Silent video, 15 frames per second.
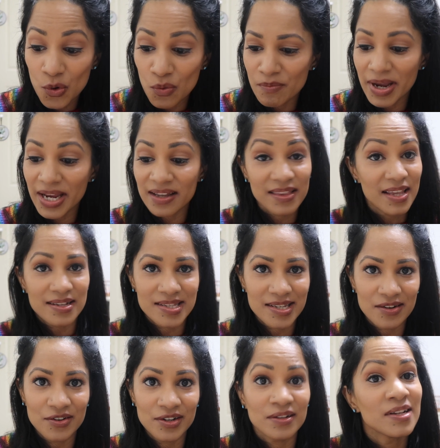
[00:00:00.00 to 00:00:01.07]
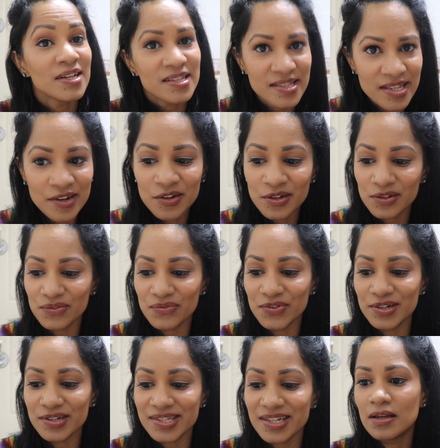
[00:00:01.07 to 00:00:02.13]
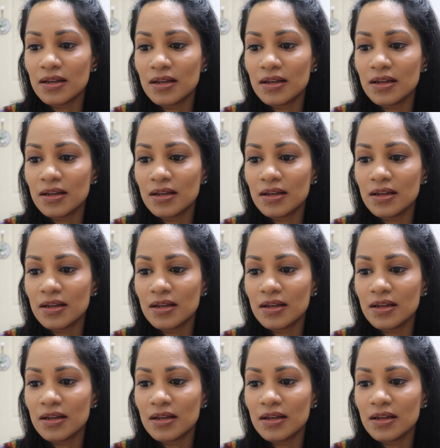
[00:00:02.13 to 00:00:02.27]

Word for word: who make their cereal cereal first.